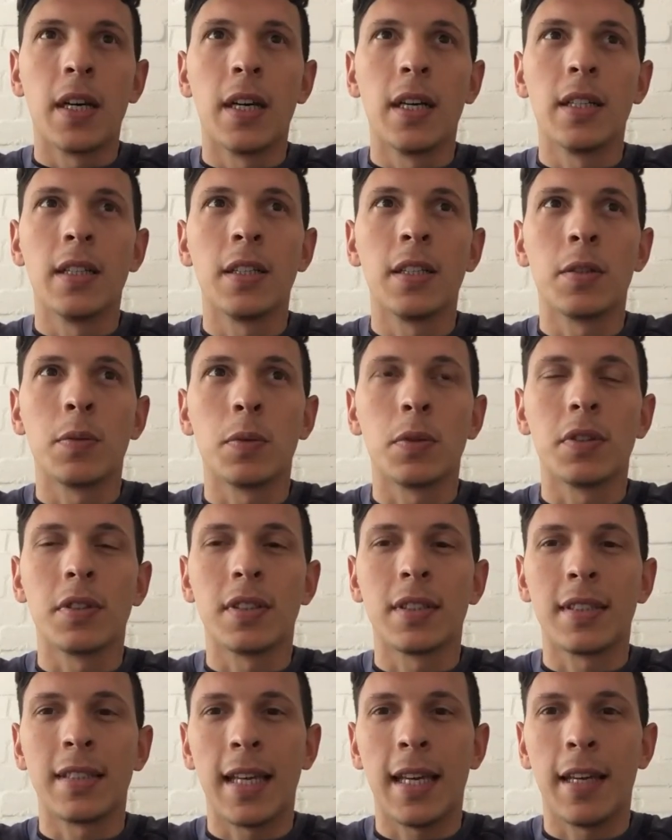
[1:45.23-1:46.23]
This will
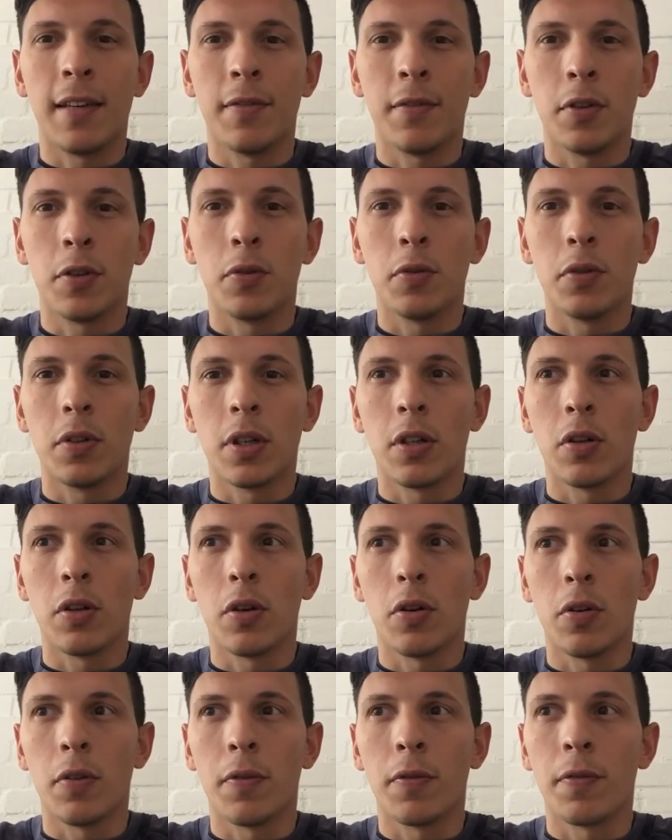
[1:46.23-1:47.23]
save you a
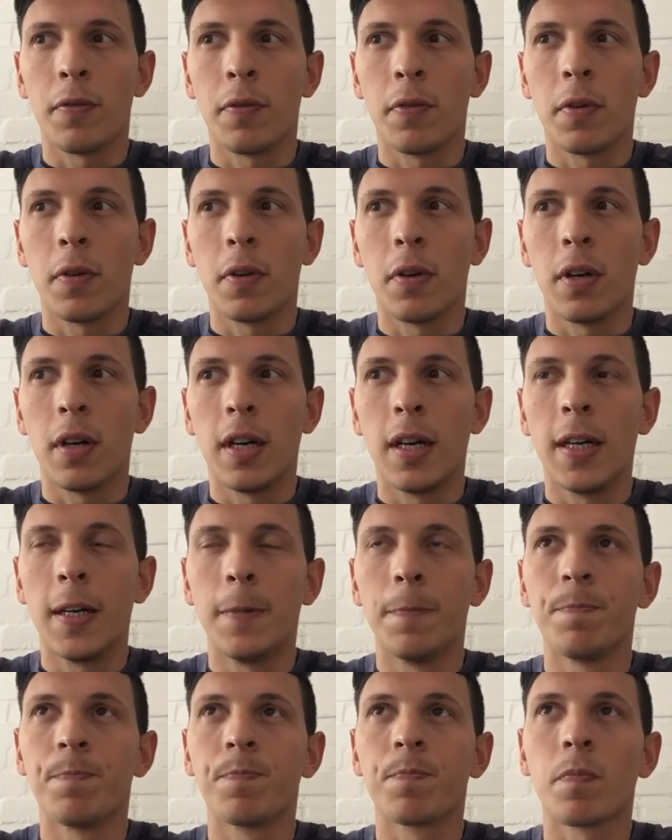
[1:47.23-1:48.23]
lot
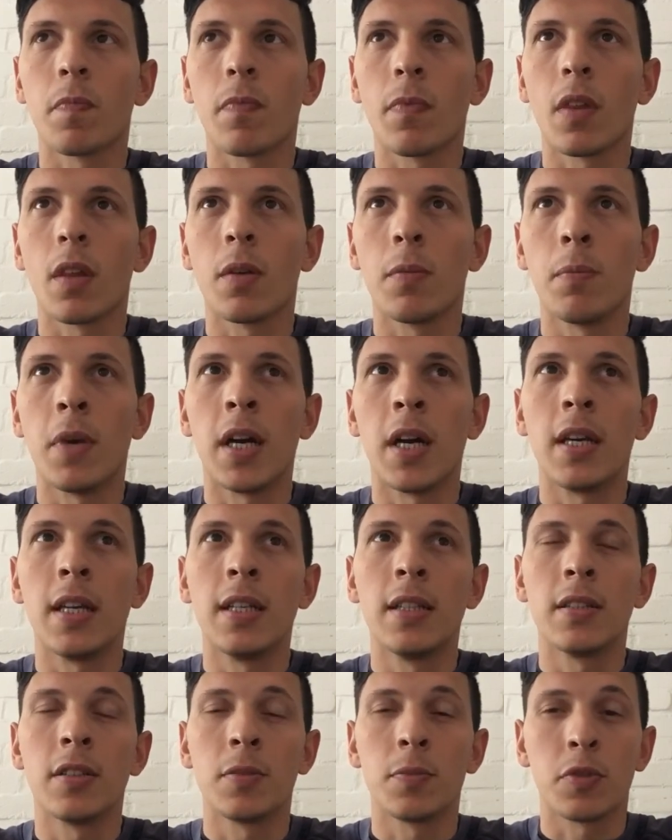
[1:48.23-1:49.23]
of money
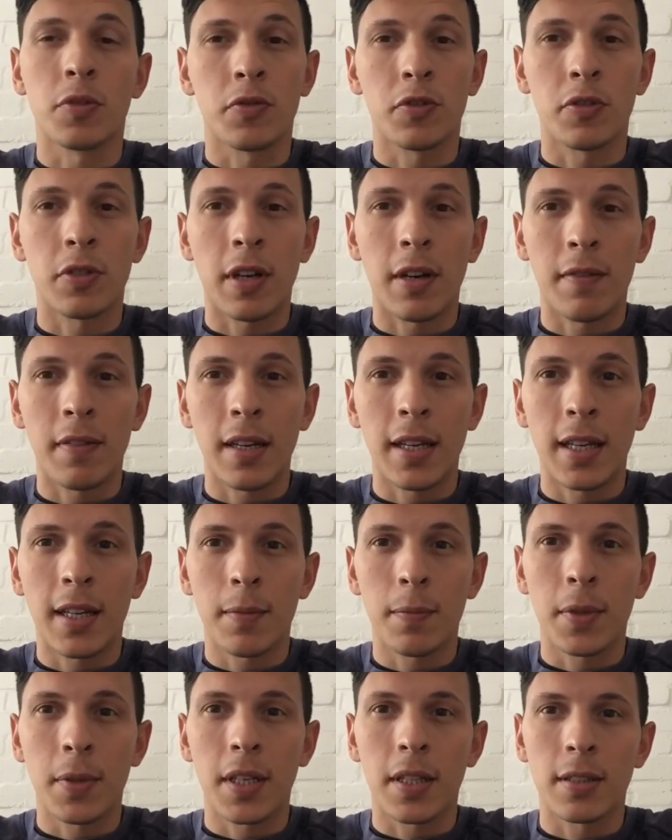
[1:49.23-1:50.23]
in terms of
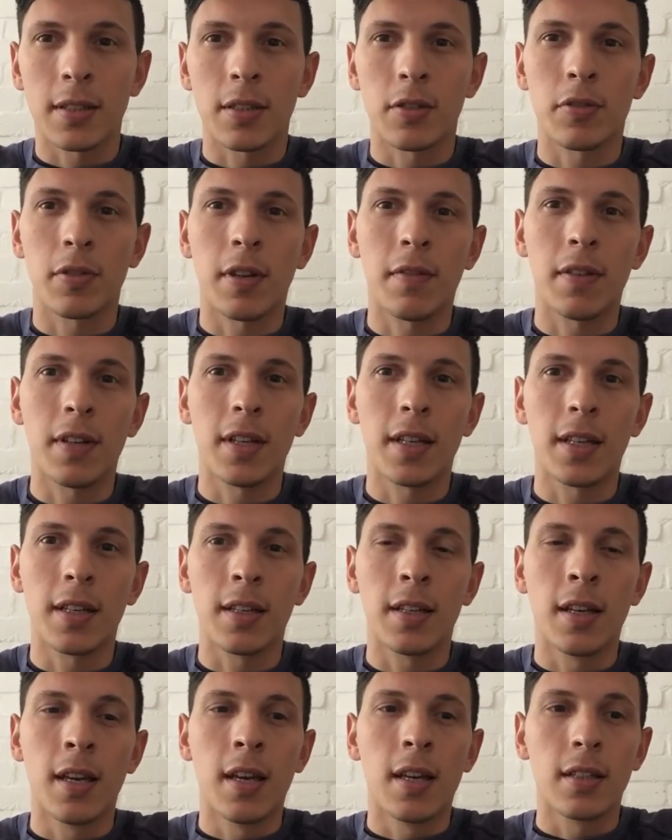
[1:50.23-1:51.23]
traveling, because
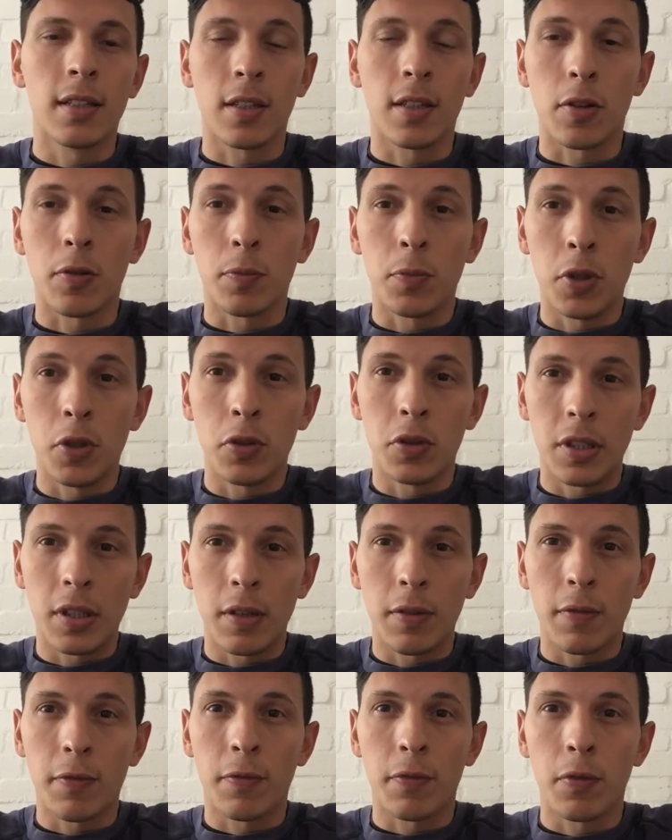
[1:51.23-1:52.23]
the
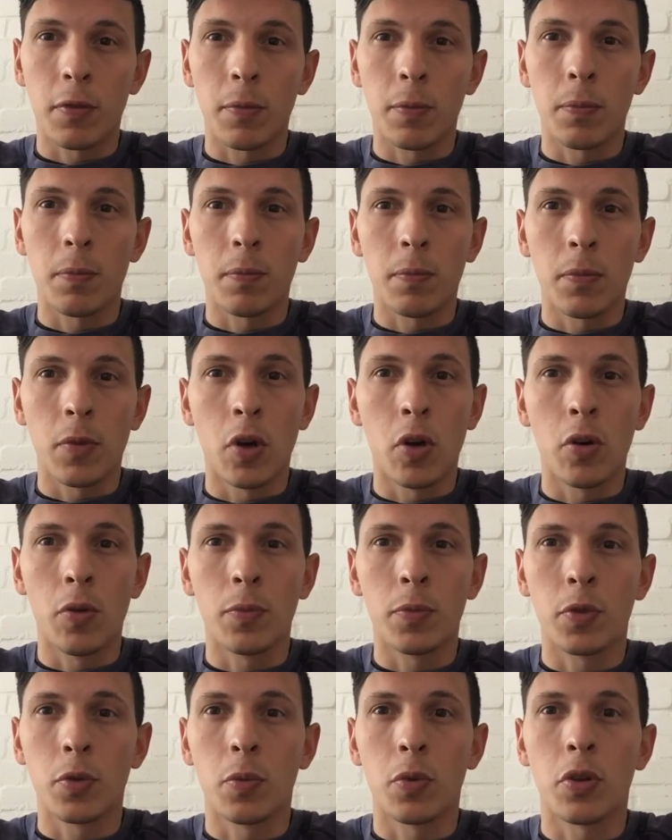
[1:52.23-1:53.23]
commuting from home
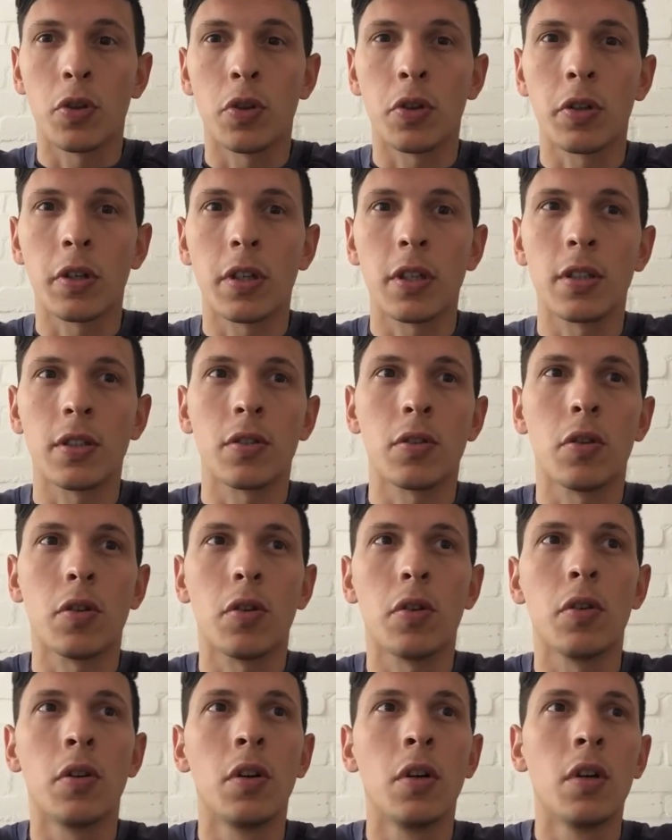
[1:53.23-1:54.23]
to work it's
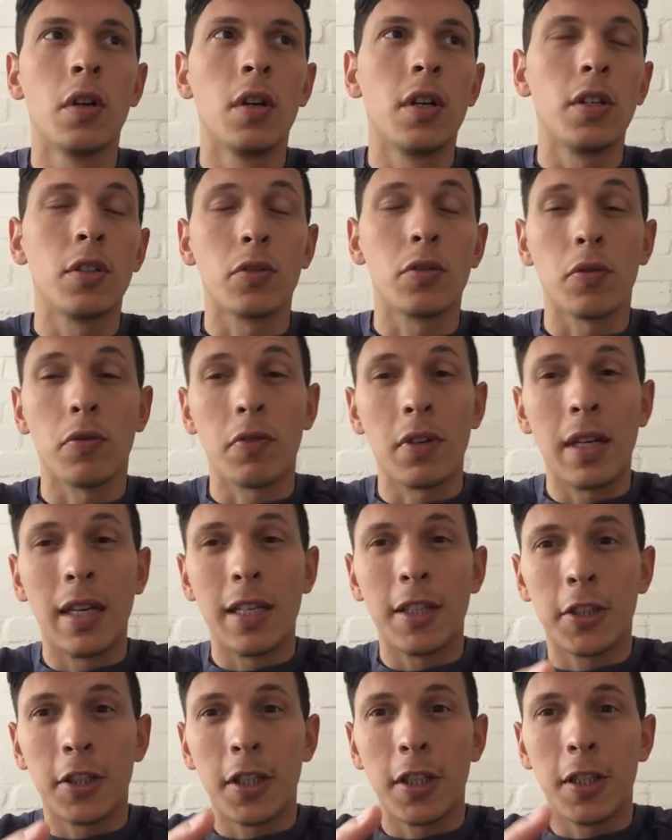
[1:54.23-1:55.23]
not
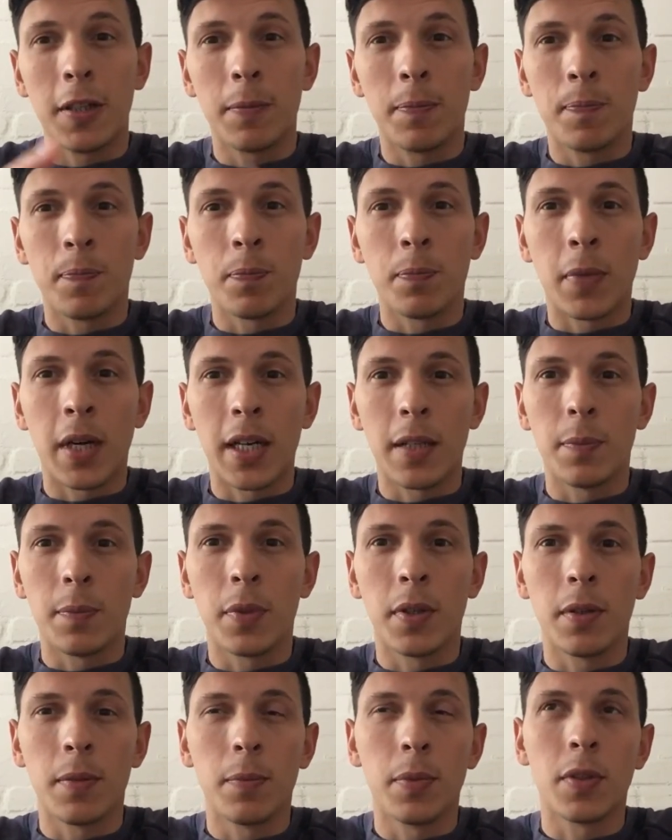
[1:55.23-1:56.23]
really cheap. Might
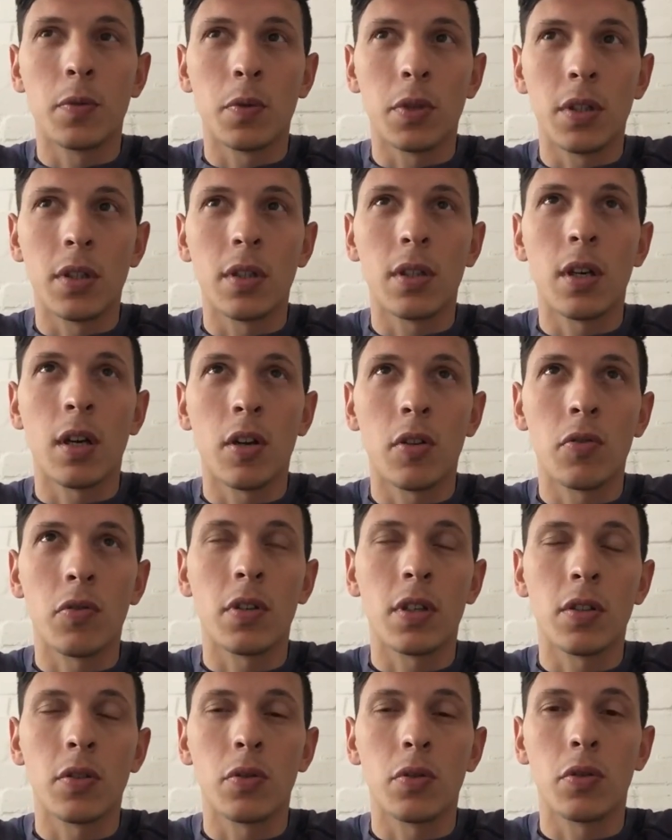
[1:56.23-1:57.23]
be between 100
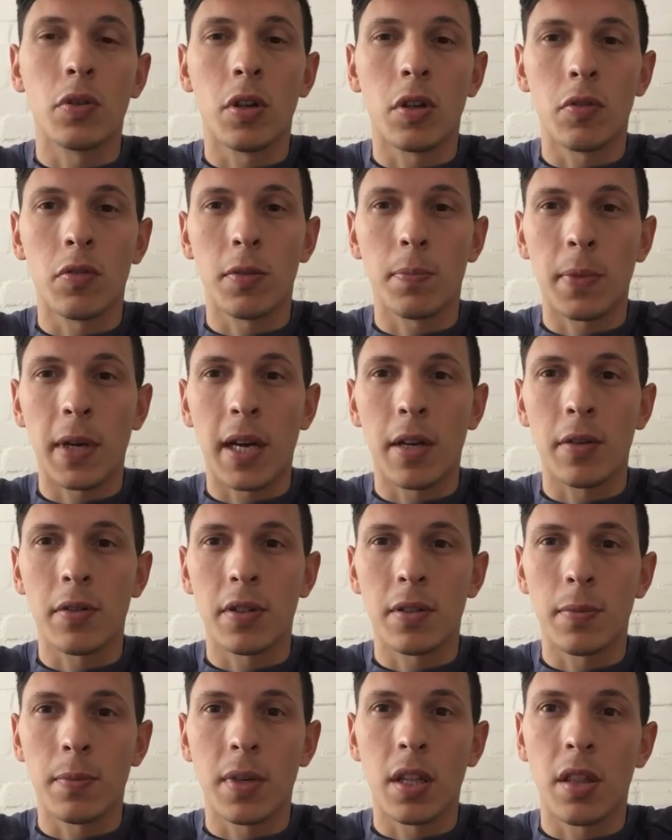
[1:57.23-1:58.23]
and 200 pounds
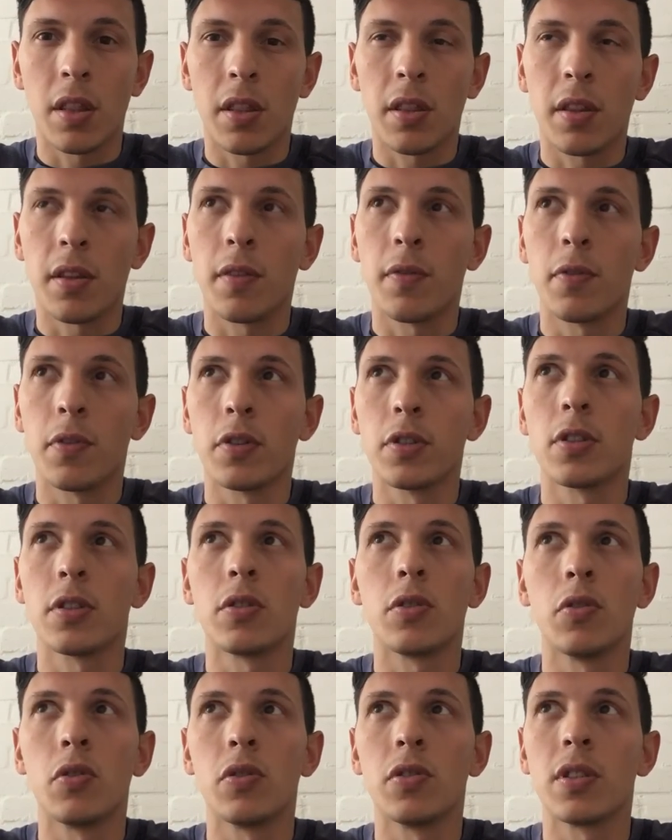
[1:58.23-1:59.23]
a month if you're
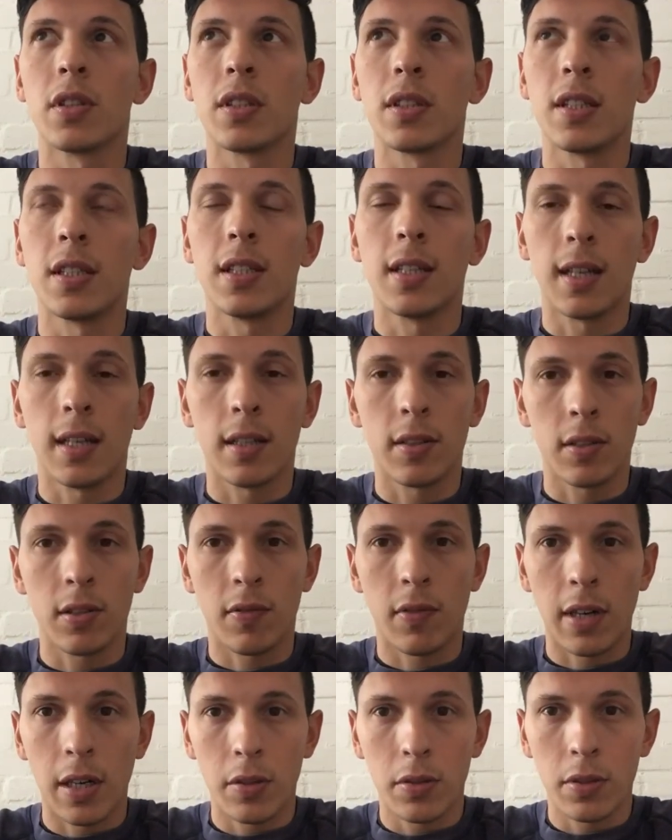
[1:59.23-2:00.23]
just using the
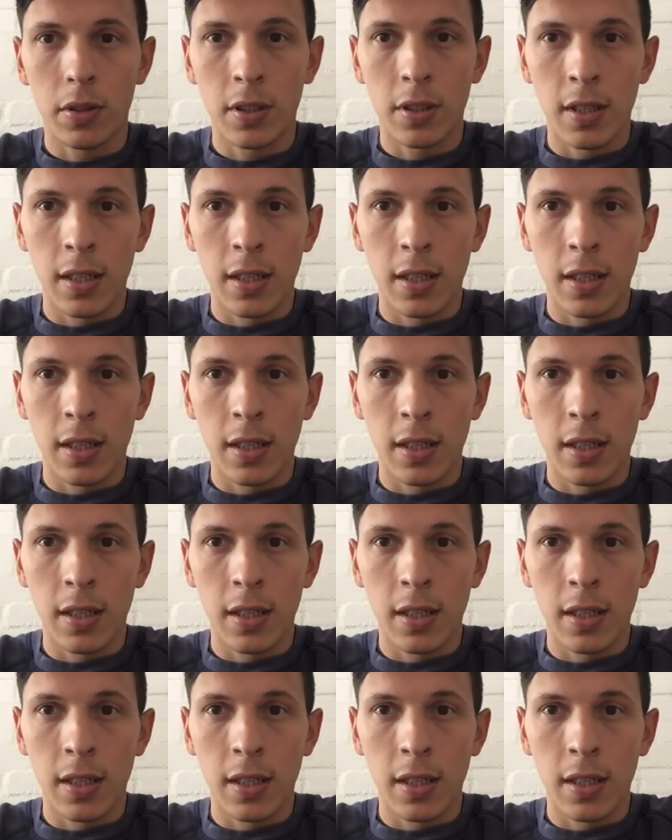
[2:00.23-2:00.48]
underground.